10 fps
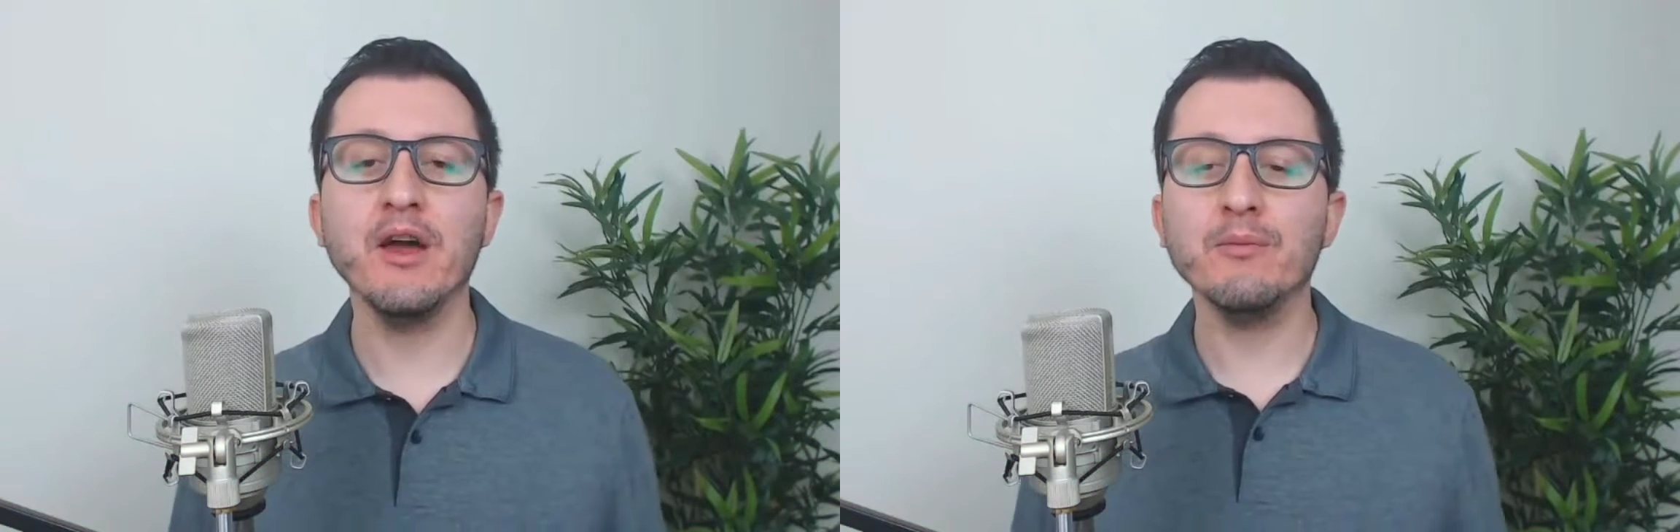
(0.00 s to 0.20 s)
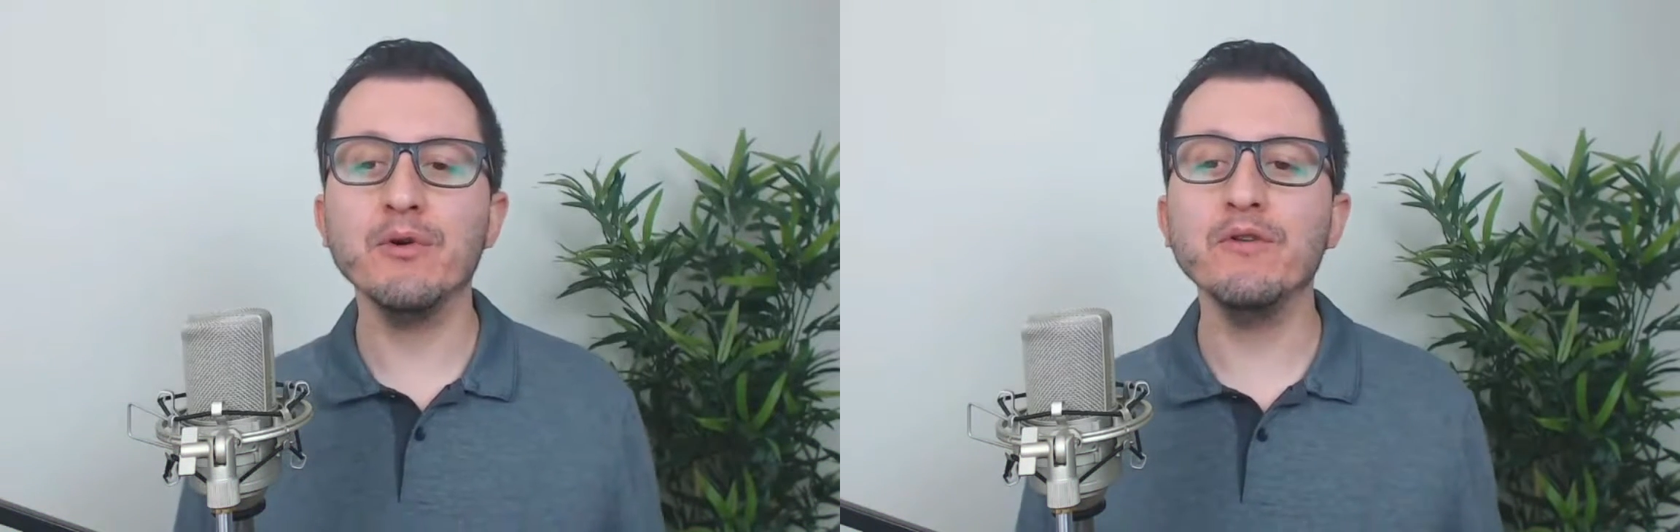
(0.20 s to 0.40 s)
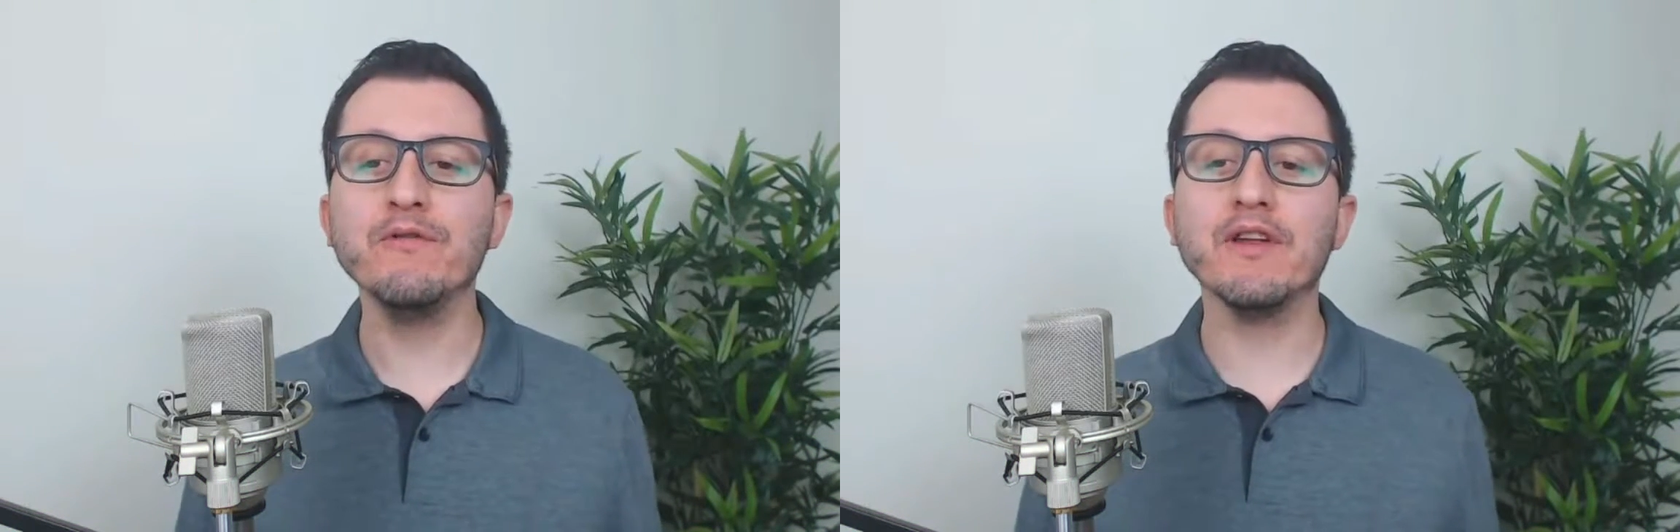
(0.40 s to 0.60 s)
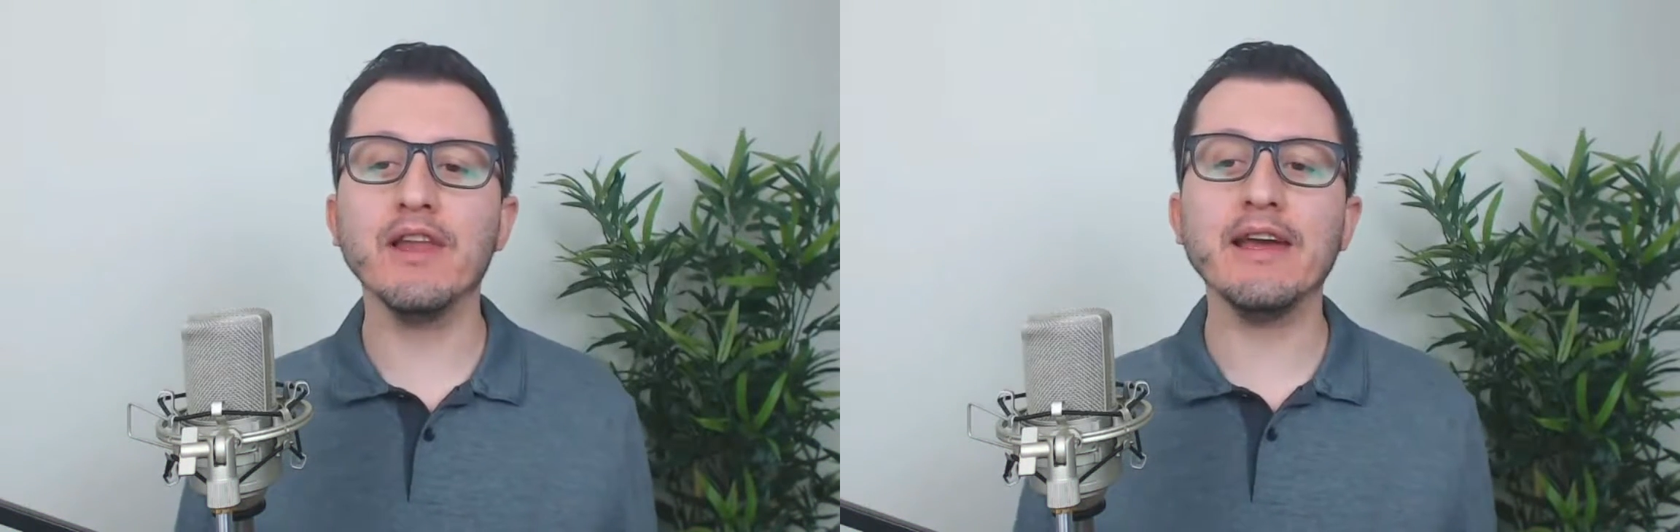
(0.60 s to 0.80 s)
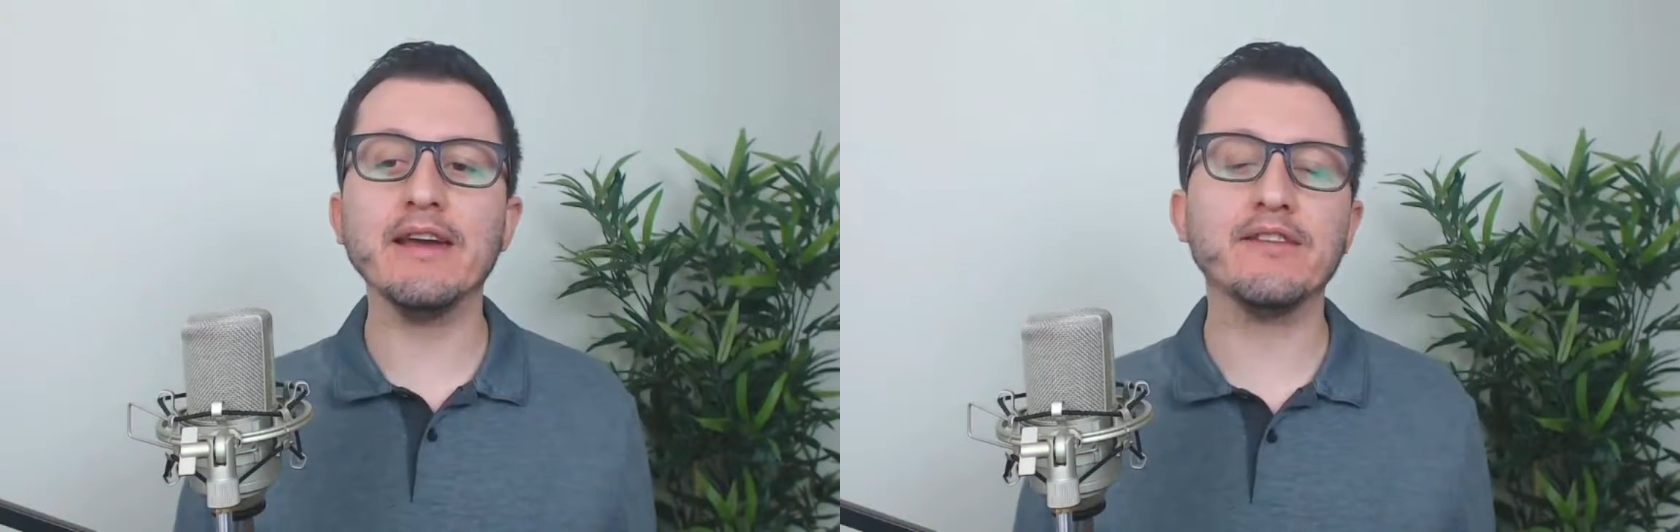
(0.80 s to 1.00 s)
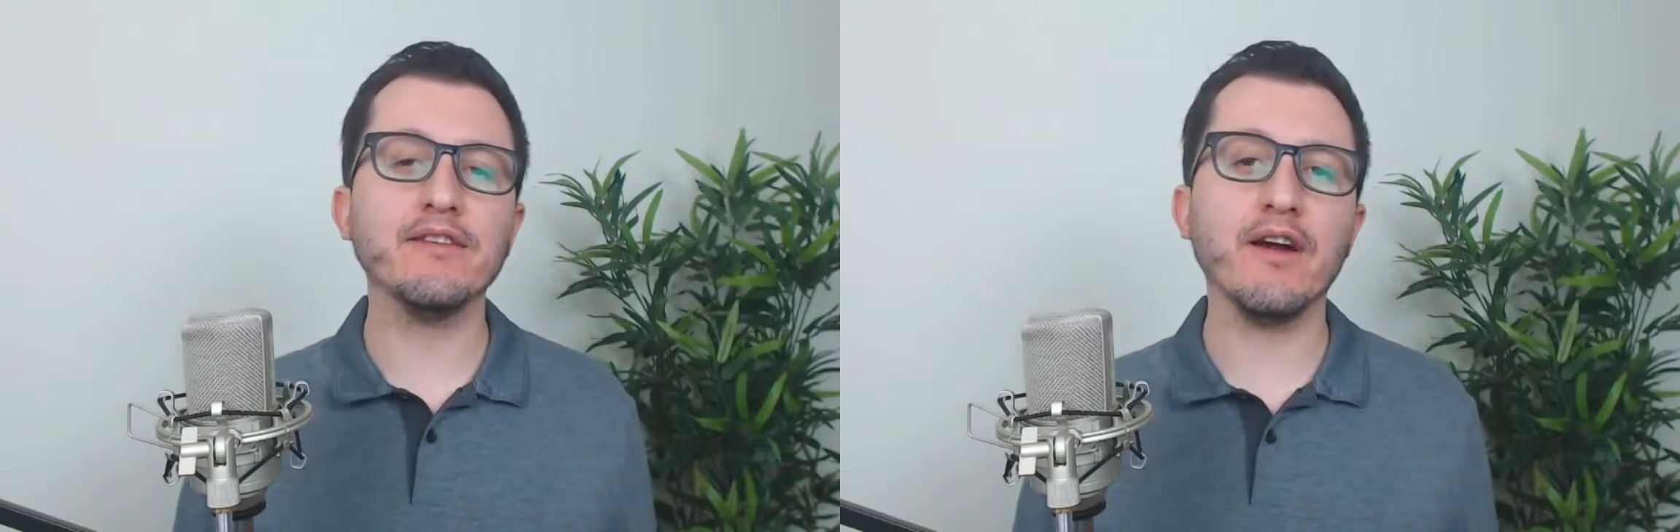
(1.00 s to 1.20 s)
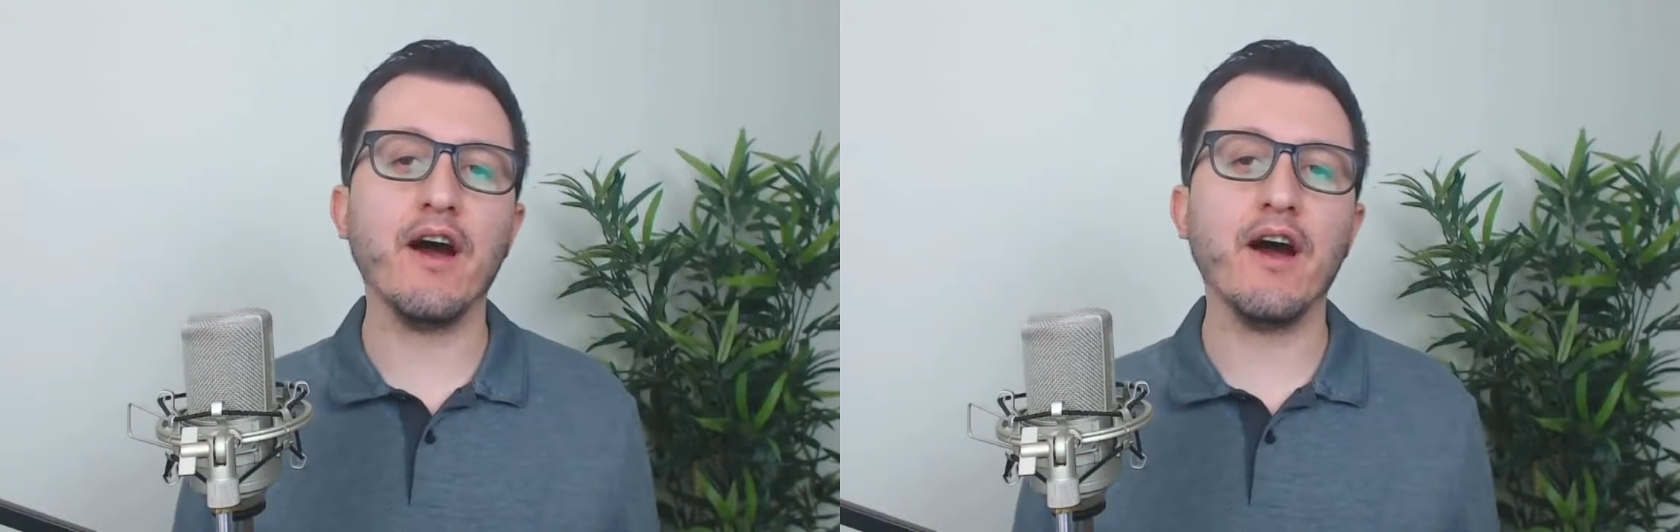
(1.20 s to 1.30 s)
move the links